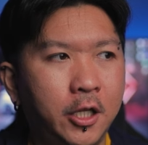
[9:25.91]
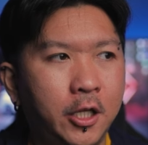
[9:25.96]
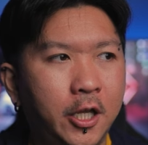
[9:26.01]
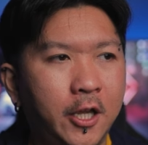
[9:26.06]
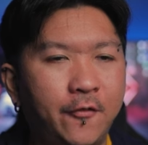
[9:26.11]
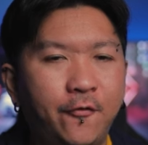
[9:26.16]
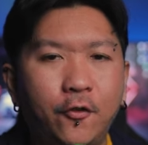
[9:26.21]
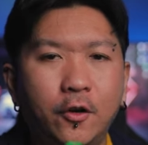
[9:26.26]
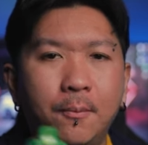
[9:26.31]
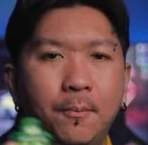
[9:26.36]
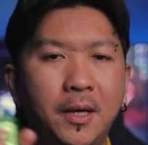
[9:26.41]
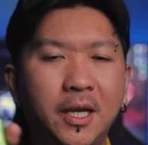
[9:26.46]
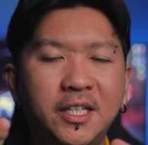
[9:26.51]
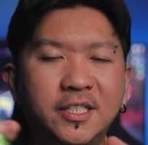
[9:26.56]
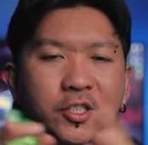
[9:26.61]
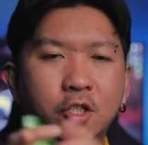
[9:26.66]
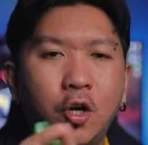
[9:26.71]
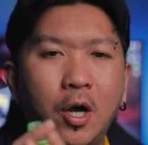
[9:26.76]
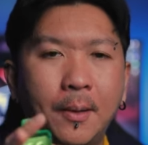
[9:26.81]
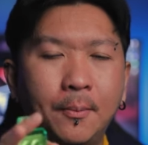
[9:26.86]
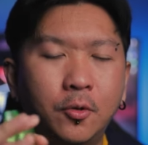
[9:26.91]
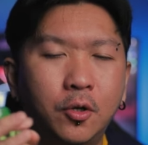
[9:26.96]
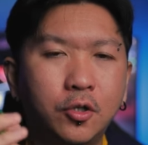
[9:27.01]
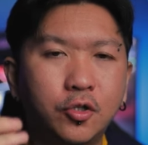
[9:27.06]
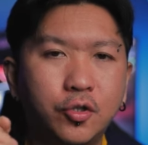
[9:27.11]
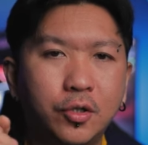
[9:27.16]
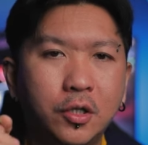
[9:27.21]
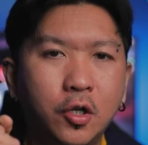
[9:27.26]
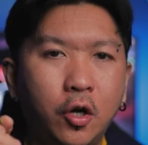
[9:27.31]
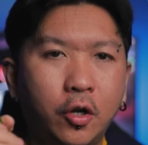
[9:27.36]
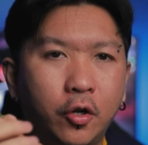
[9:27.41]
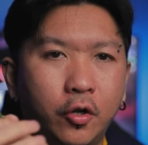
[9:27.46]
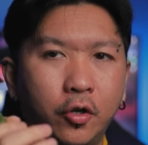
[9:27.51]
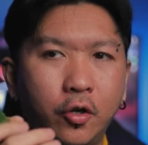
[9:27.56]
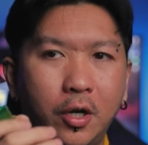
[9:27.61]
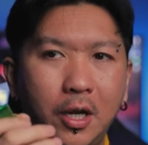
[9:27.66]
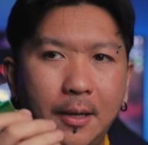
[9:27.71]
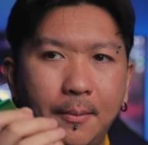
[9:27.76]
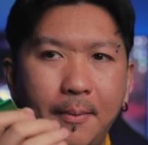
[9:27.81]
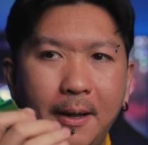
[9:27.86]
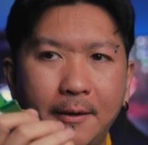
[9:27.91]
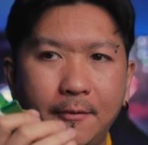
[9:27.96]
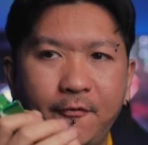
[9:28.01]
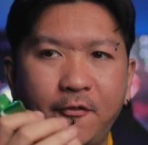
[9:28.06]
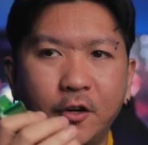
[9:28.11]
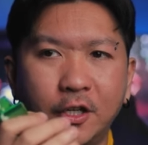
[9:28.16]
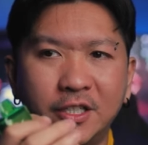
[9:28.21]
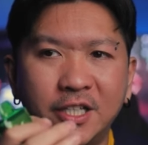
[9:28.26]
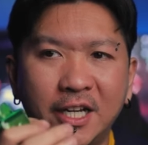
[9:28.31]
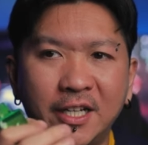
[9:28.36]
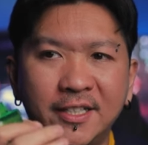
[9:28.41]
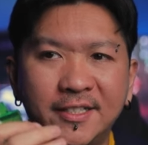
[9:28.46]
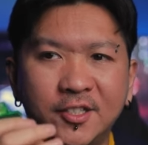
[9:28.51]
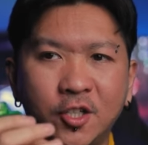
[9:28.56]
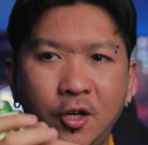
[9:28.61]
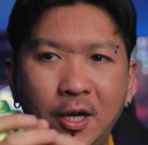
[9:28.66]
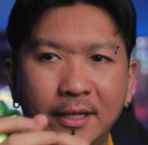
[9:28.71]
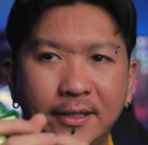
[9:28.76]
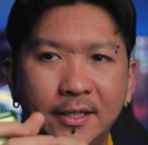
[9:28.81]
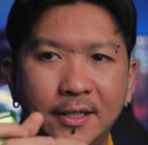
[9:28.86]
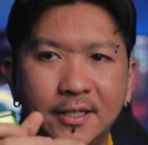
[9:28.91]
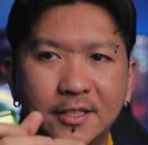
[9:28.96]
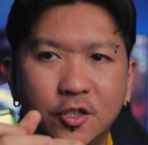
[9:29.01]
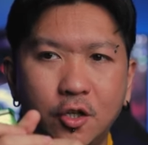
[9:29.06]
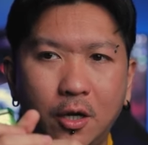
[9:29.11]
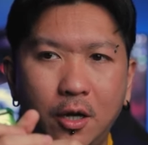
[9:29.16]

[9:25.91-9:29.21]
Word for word: If for the Malay store, I'm not sure got or not lah, but for the Chinese store, I think it's